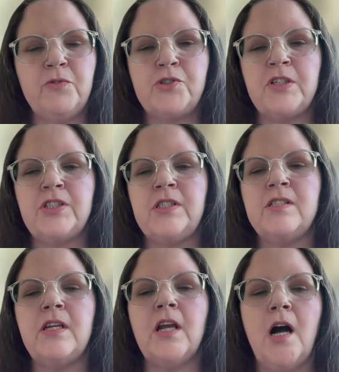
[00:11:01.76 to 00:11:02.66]

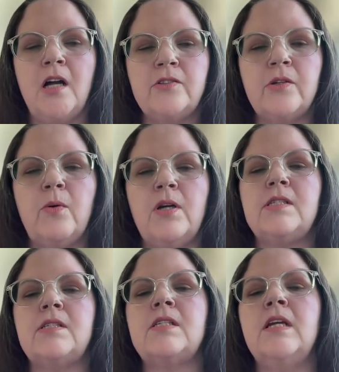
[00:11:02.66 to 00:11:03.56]
restrictions and
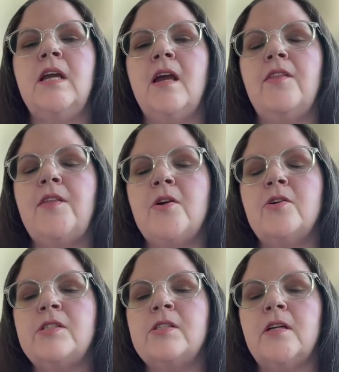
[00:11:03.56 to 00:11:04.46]
consequences,
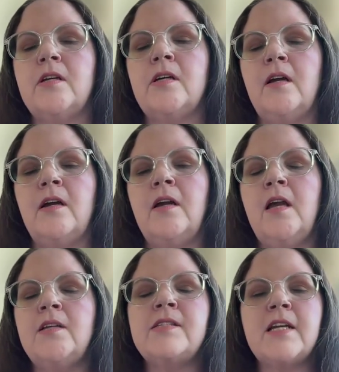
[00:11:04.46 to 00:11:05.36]
there's
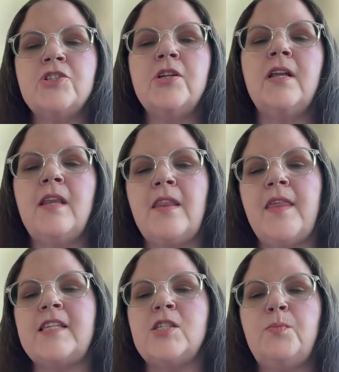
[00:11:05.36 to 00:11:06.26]
a section
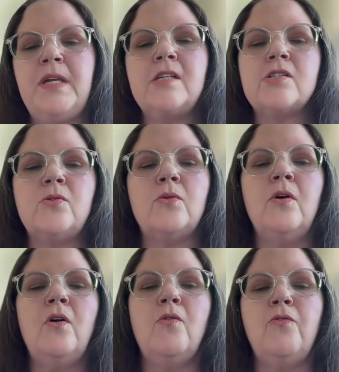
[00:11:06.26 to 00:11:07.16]
that speaks
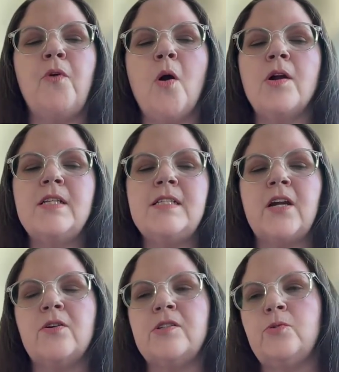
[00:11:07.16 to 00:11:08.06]
to foreign
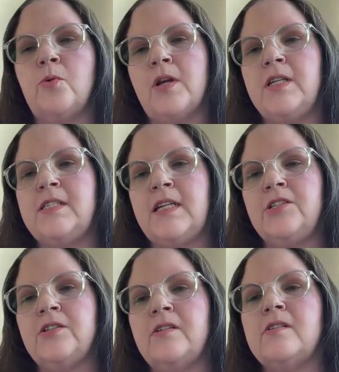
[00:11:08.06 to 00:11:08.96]
terrorist
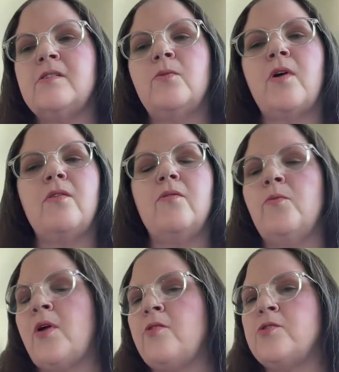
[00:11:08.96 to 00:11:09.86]
organizations, whether
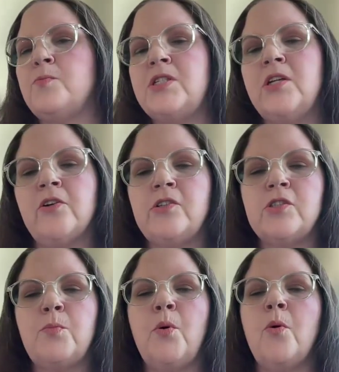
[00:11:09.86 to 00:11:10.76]
it's material
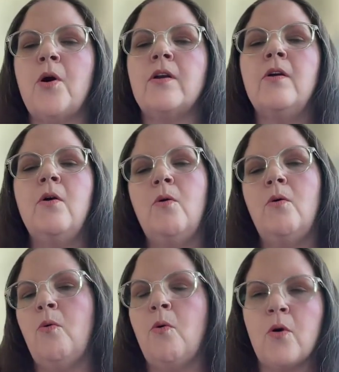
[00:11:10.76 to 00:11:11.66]
support
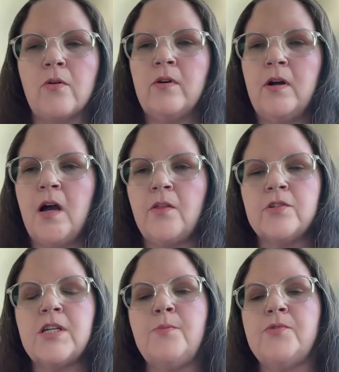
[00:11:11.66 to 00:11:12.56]
or
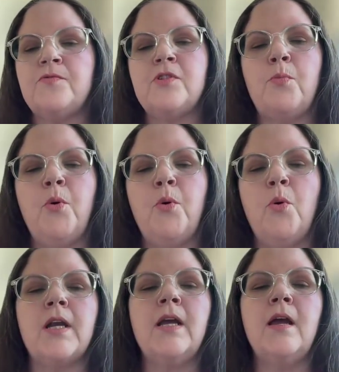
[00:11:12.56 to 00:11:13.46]
other types of
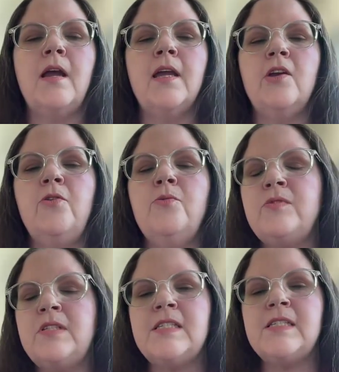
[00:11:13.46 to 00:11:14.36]
support. Can
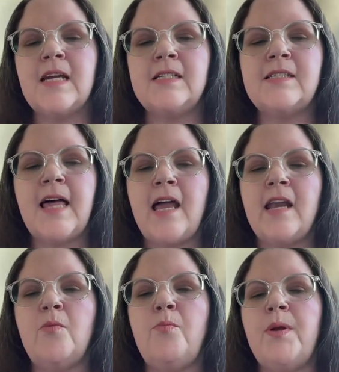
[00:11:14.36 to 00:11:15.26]
you discuss
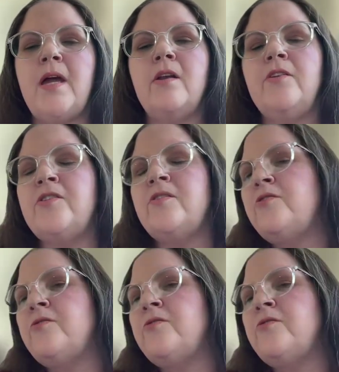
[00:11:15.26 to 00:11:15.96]
that a bit?